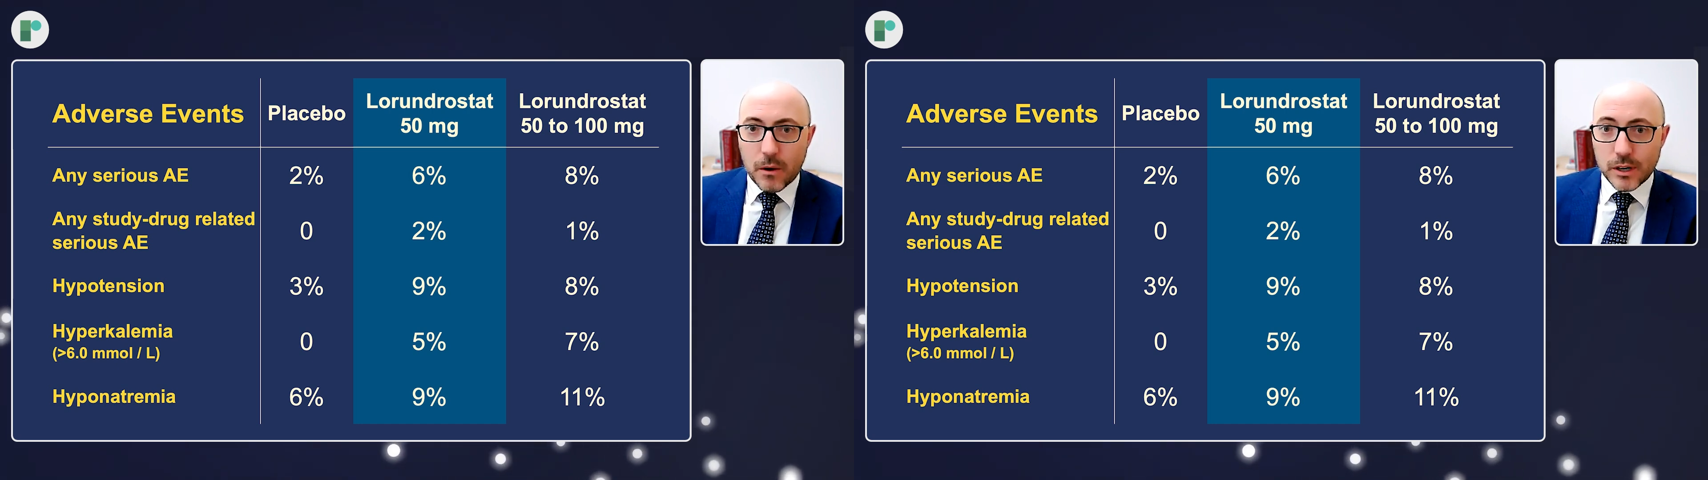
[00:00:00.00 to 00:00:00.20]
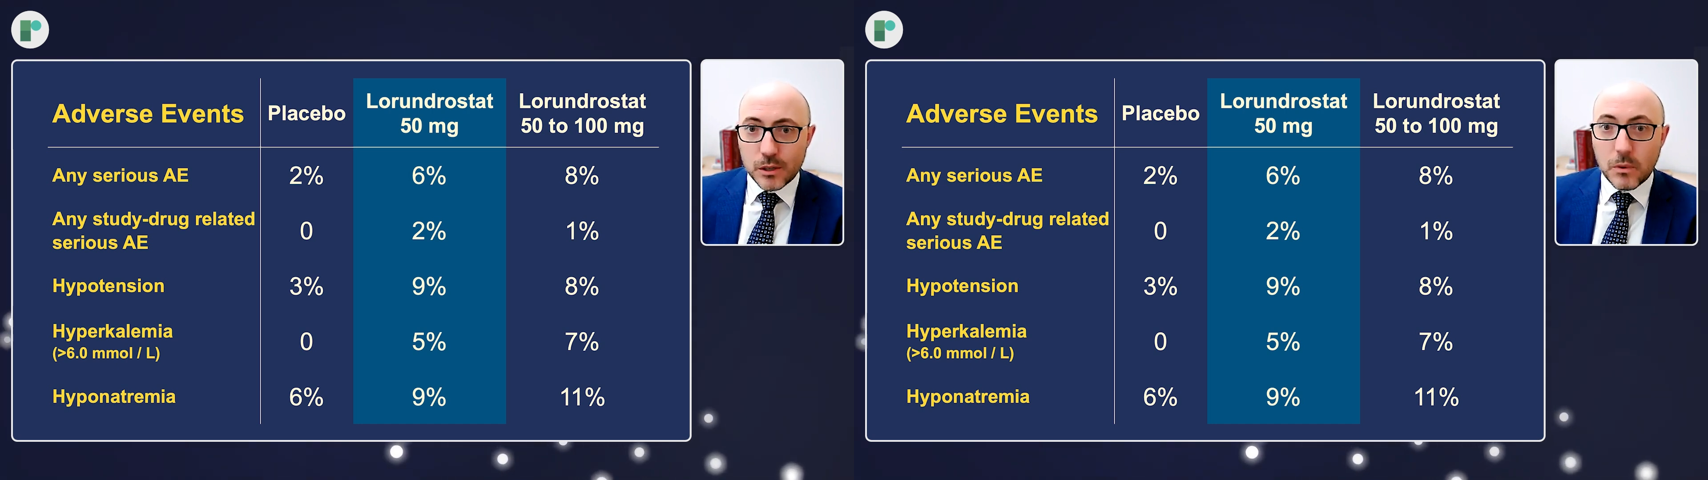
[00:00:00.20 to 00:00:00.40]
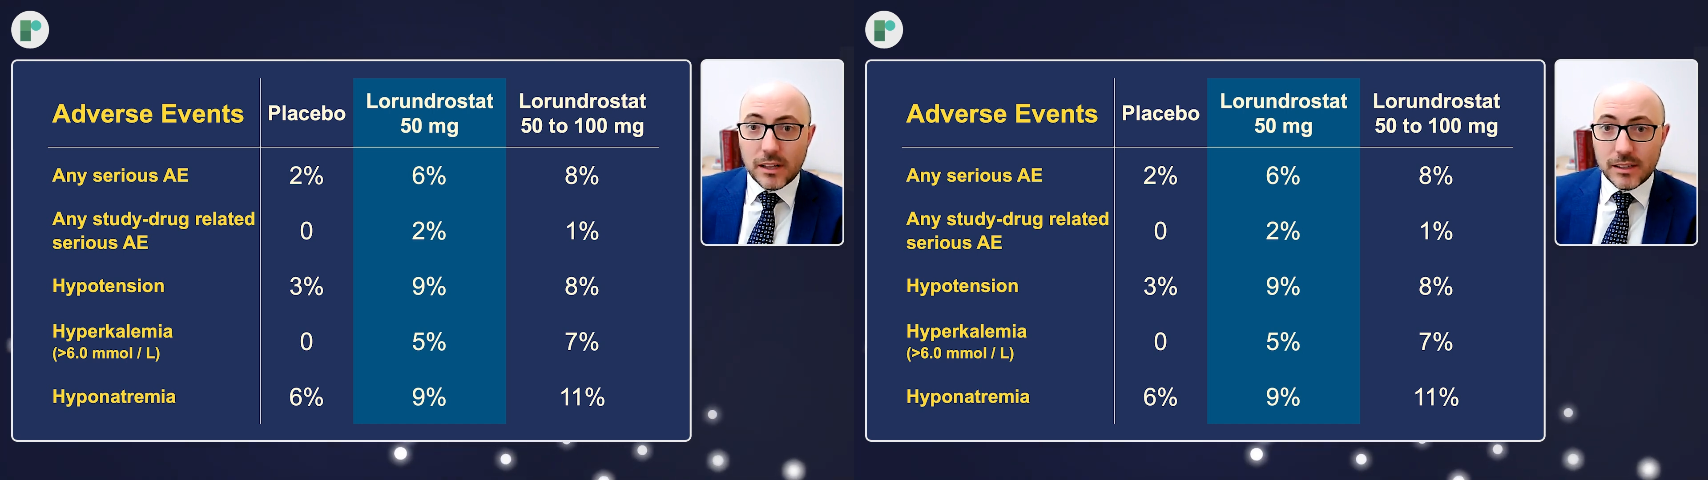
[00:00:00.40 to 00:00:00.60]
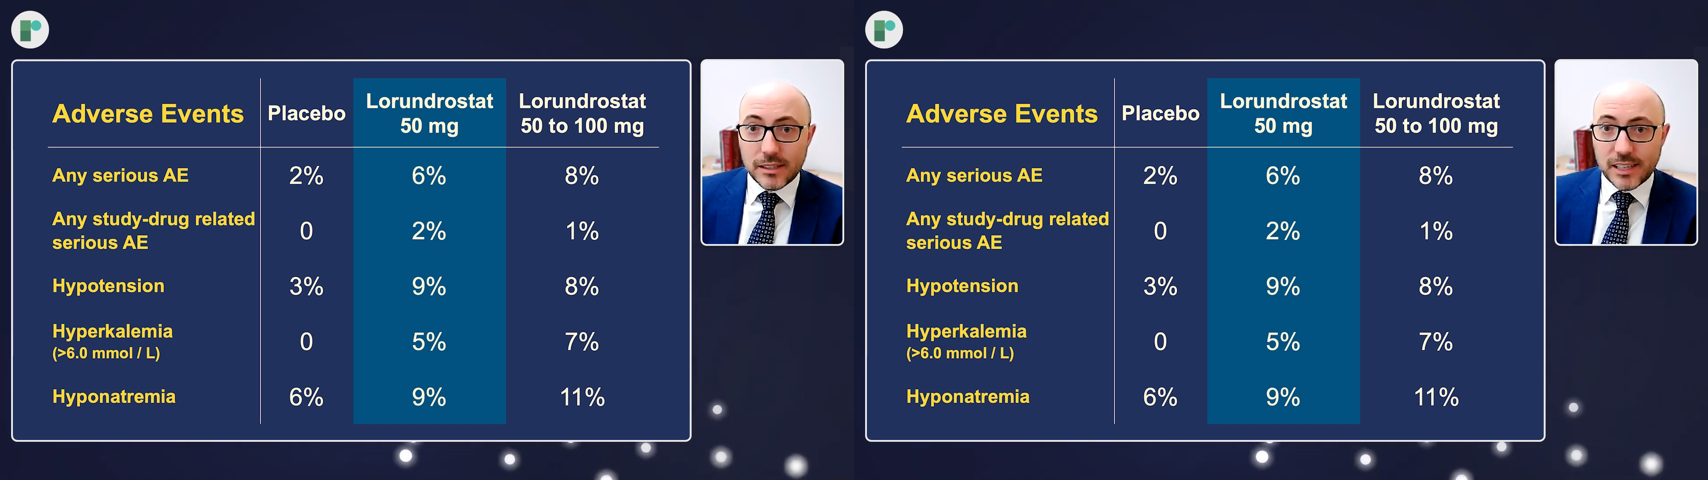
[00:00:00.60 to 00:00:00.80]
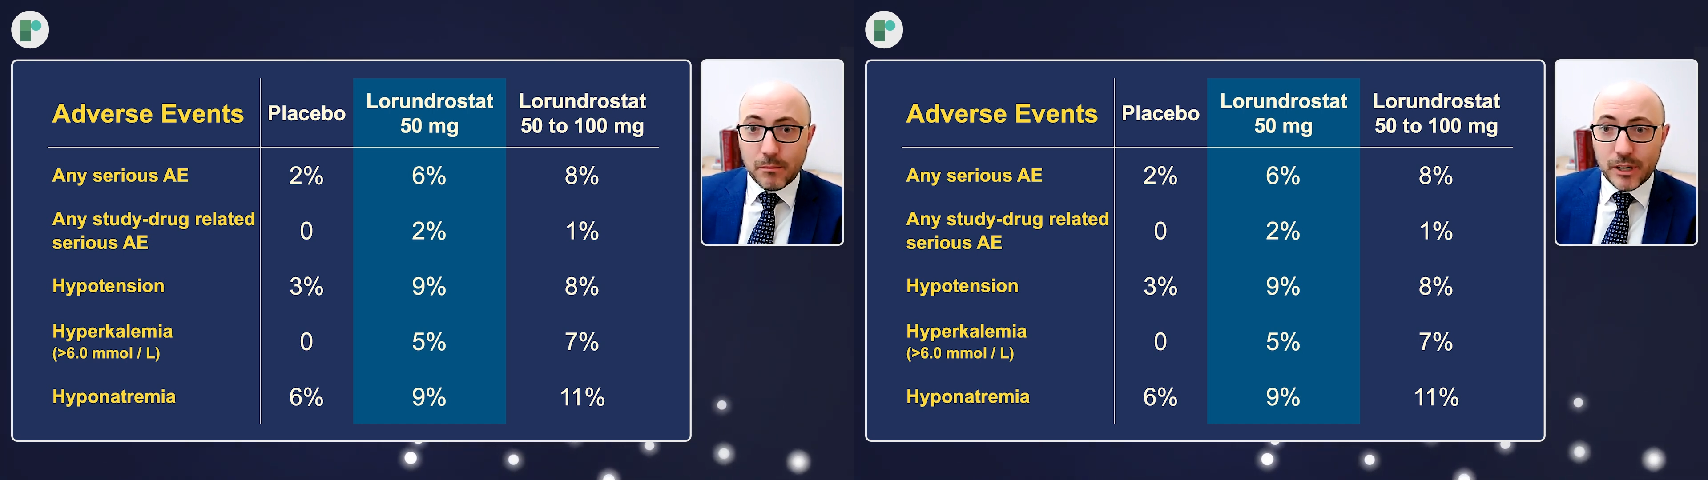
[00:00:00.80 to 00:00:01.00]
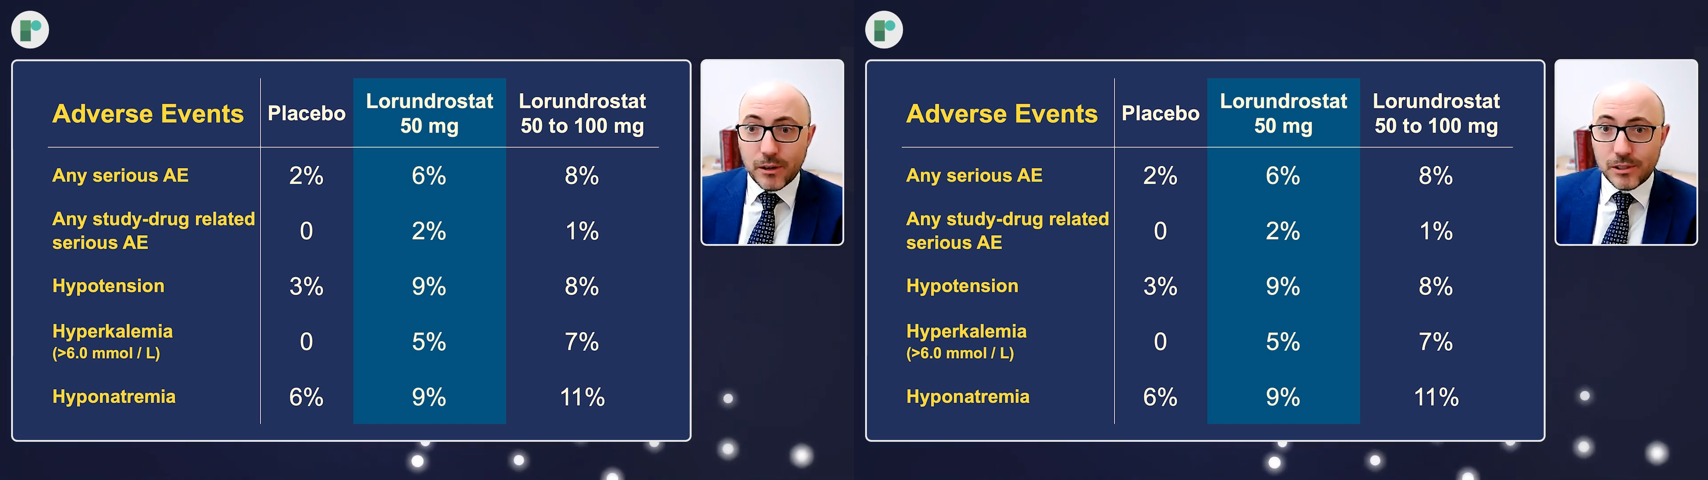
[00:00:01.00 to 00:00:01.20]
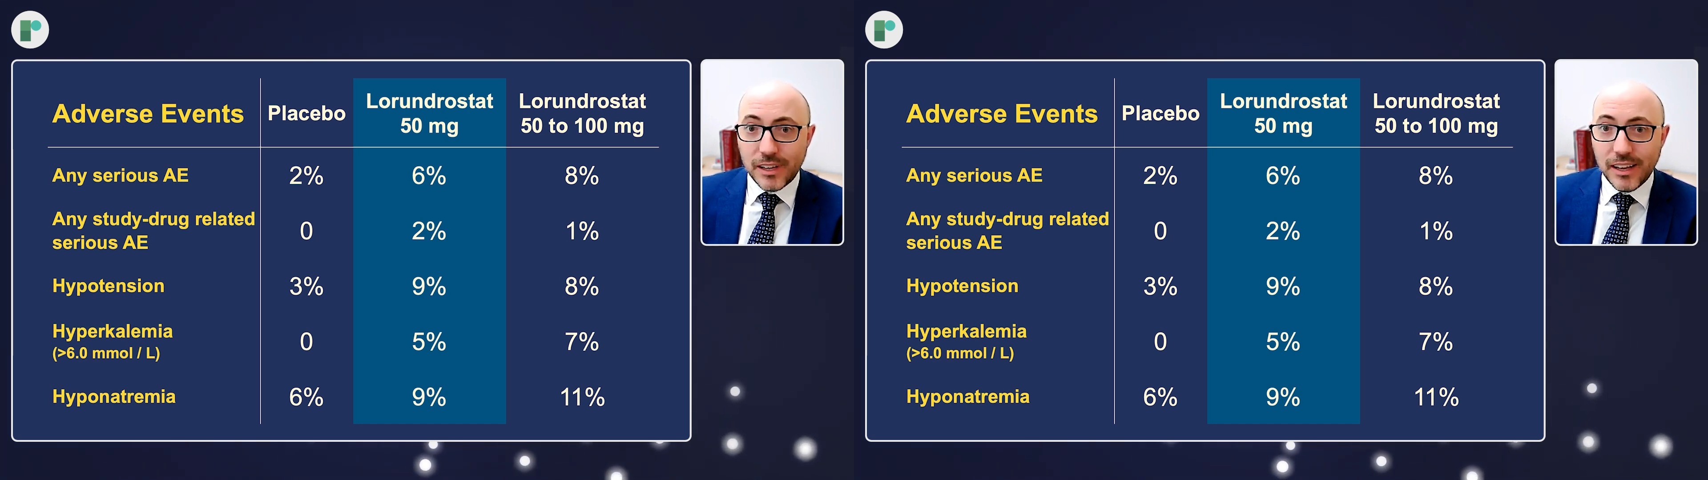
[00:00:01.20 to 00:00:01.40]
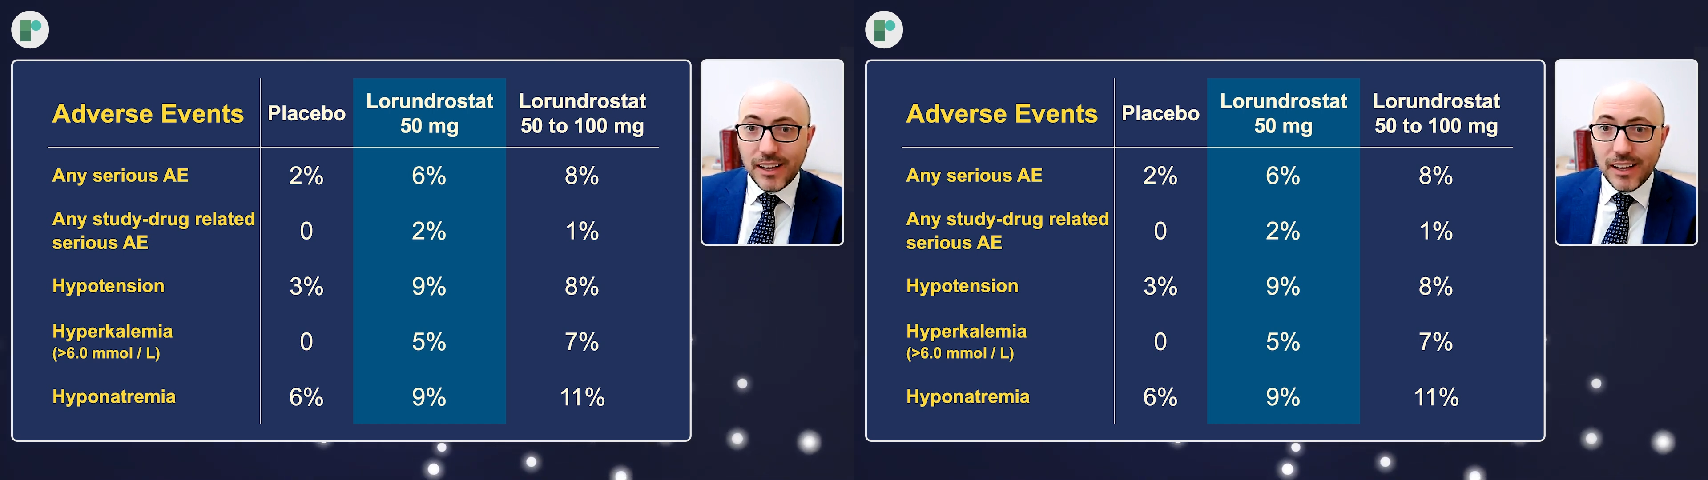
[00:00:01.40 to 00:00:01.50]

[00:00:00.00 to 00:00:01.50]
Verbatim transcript: hours while on the same dose,